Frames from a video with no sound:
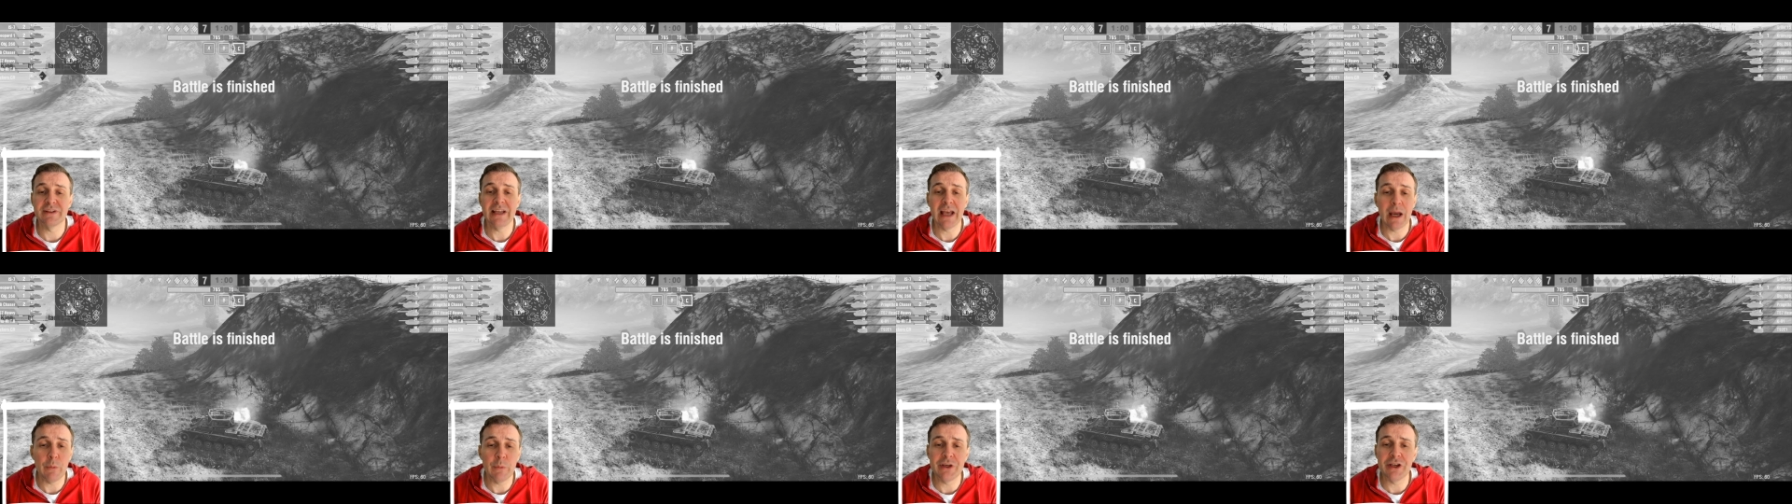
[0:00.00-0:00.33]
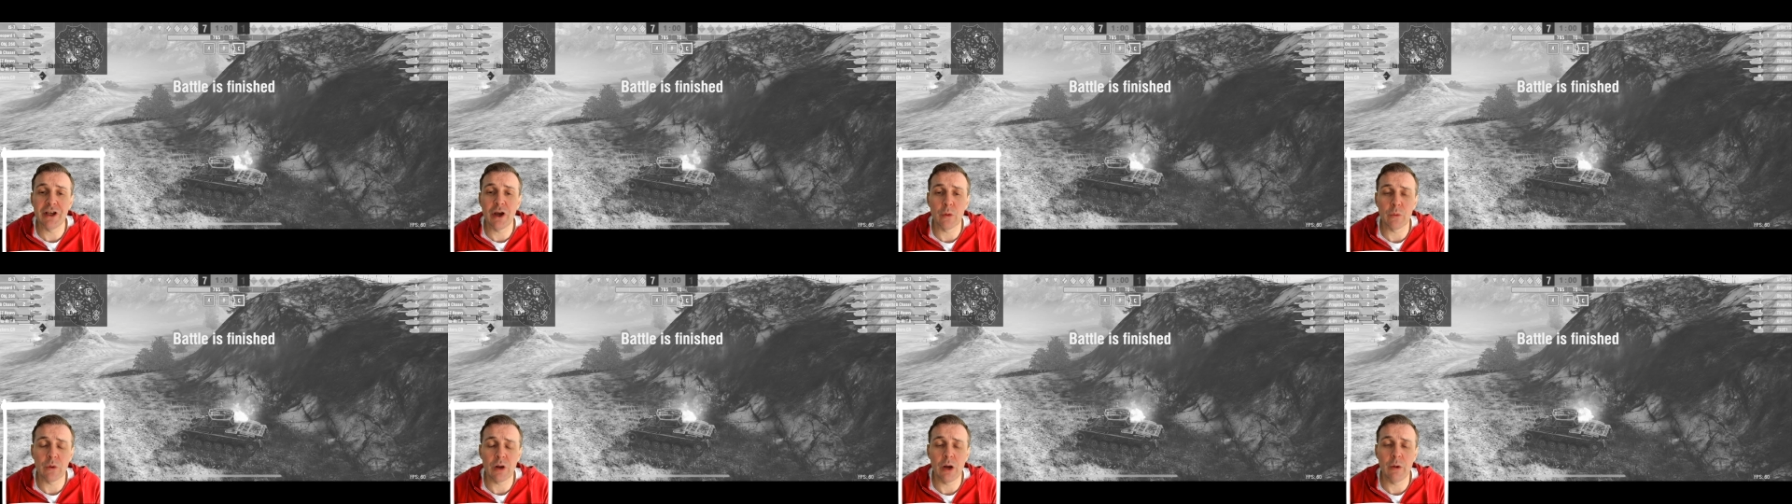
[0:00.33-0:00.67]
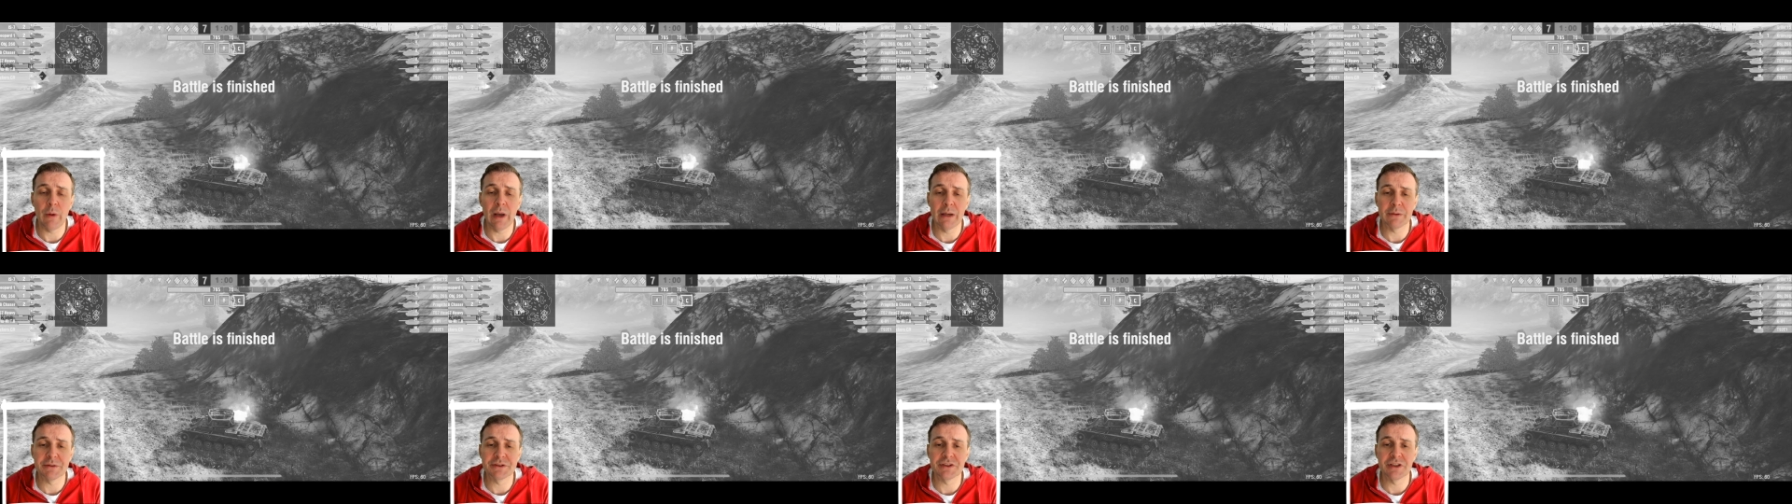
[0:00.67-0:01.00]
now we don't
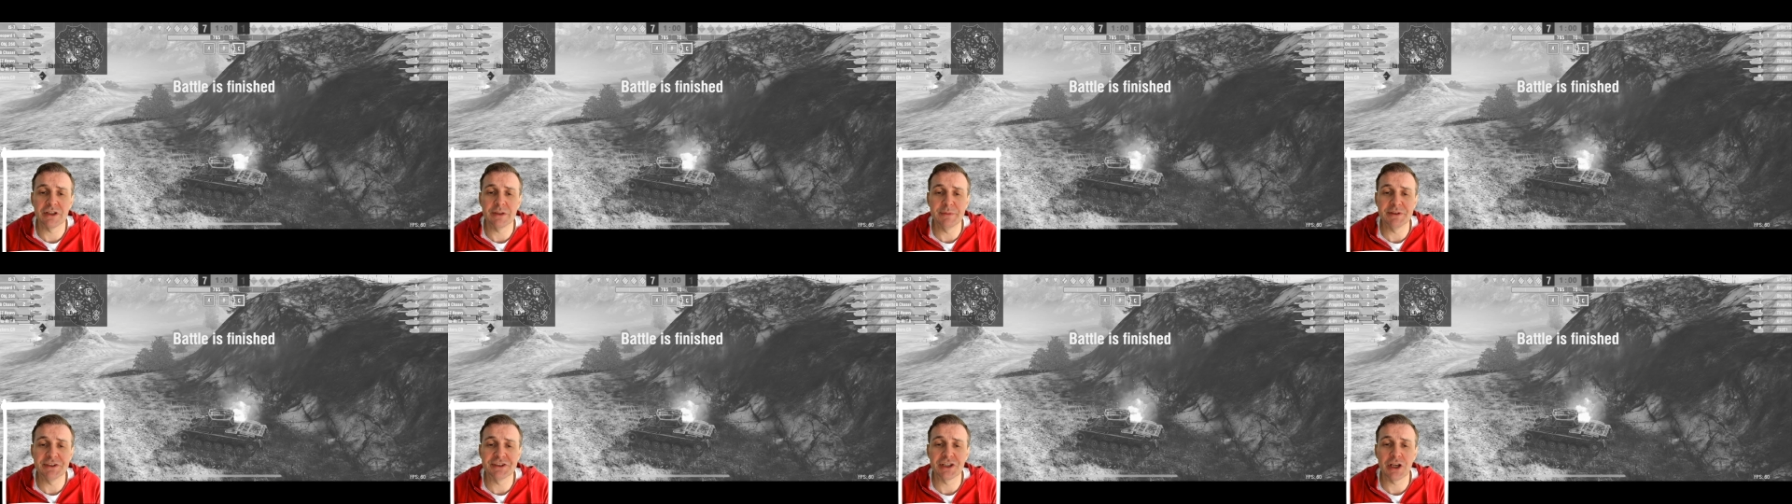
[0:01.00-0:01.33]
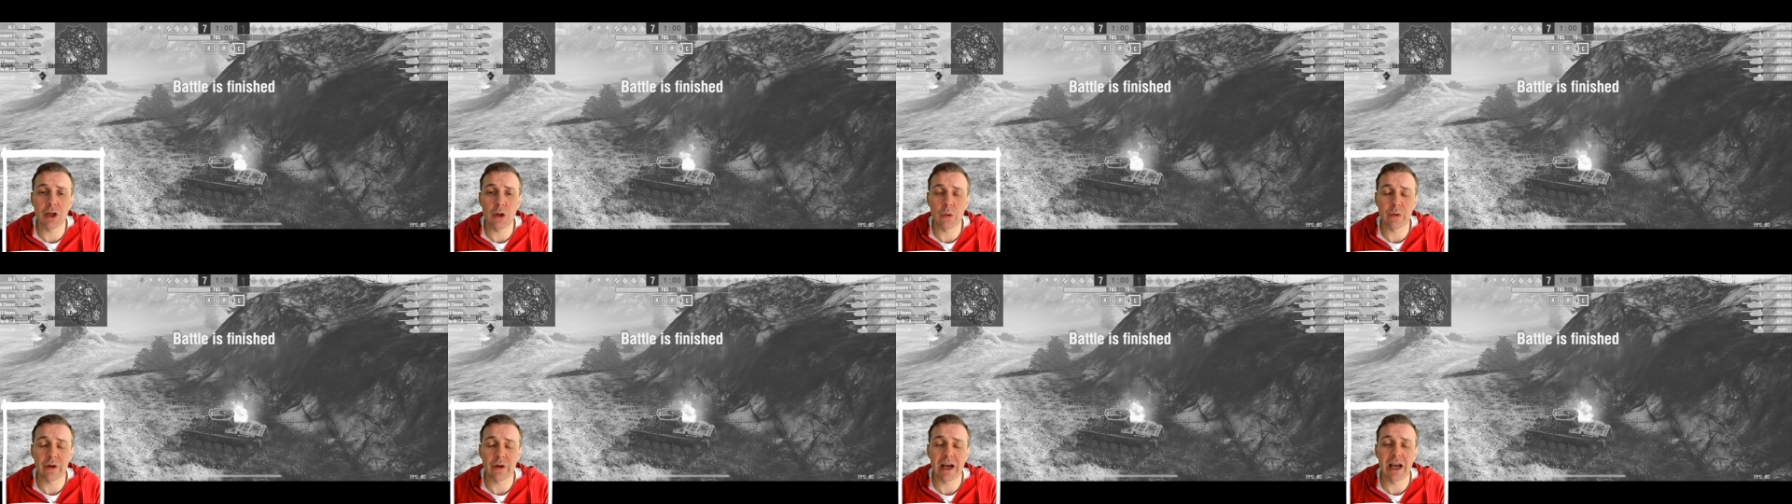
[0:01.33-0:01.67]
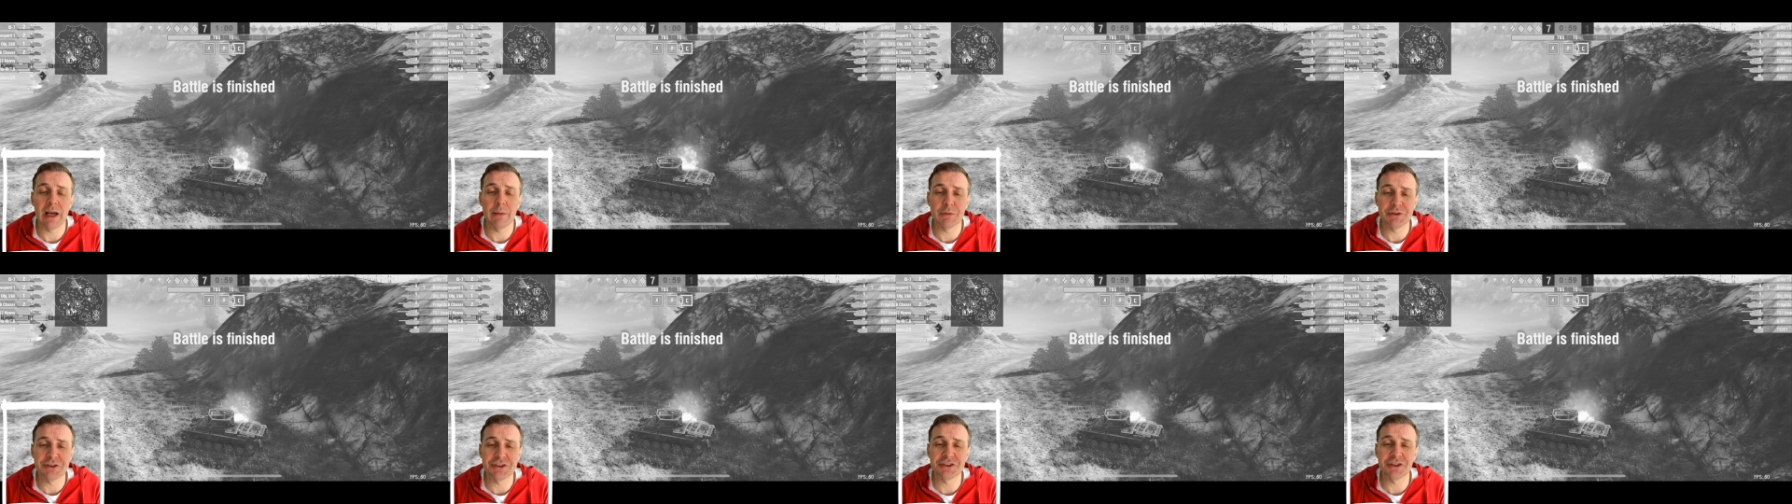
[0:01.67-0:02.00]
know how it's going to be sold or
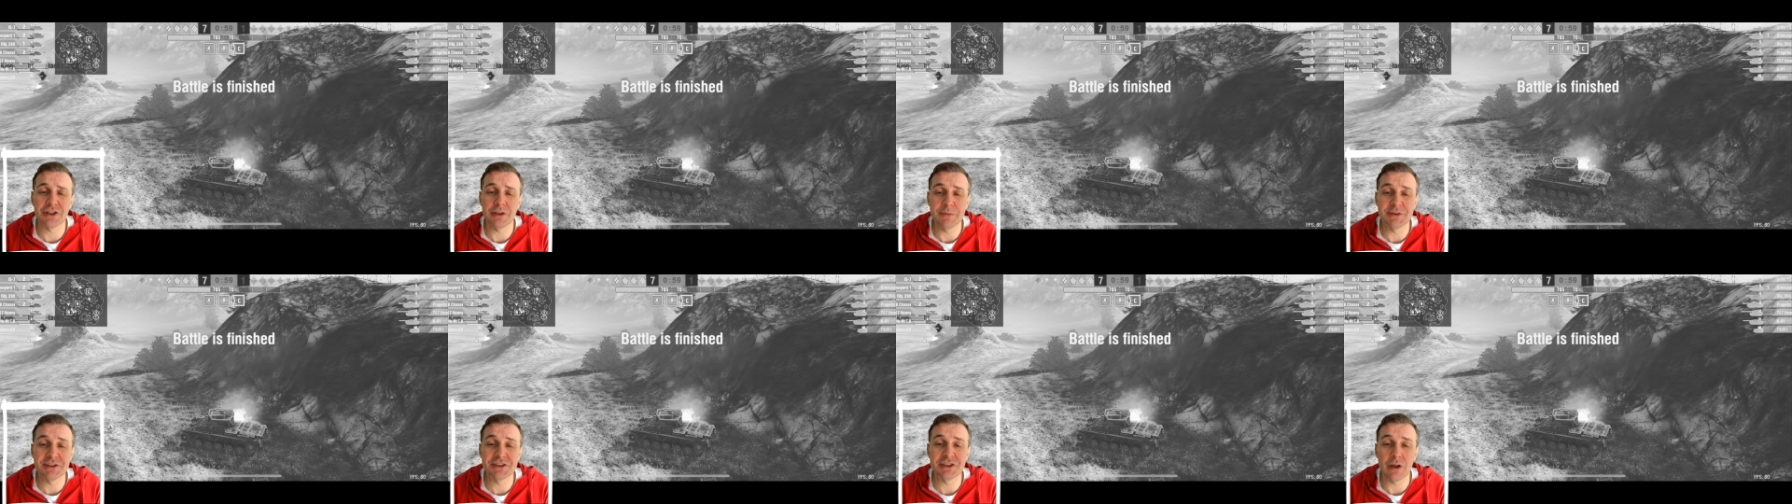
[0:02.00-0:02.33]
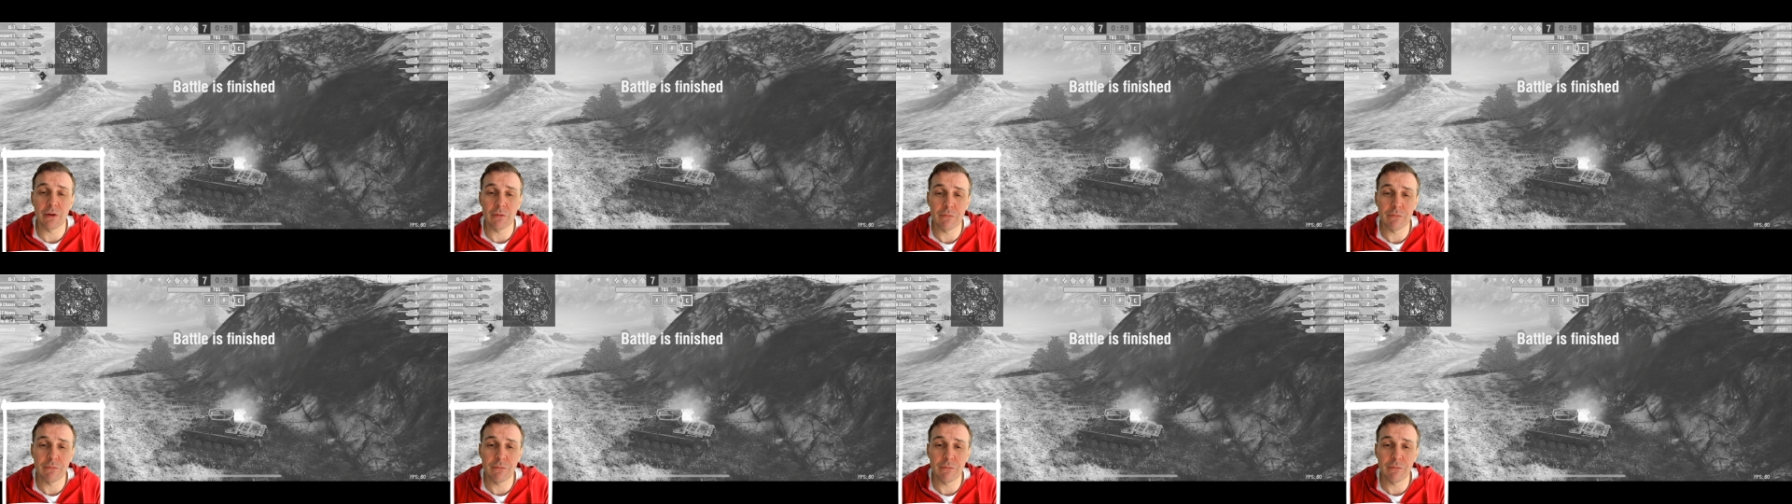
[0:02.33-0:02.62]
how much it's going to be sold